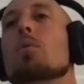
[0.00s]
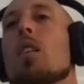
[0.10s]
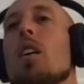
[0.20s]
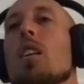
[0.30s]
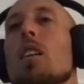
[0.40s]

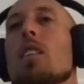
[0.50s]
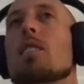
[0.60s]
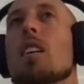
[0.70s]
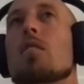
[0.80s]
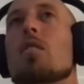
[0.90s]
on and it's
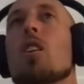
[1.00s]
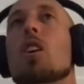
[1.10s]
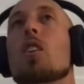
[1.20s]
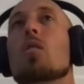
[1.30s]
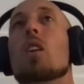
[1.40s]
like a song
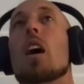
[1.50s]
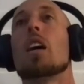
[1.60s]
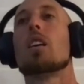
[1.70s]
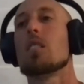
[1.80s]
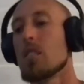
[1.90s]
you don't
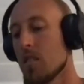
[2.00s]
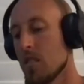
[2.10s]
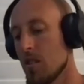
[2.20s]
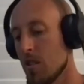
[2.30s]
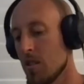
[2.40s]
like,
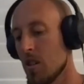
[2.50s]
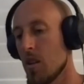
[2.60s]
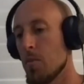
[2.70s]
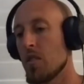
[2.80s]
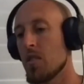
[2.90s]
or a song
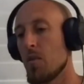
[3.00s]
that brings up a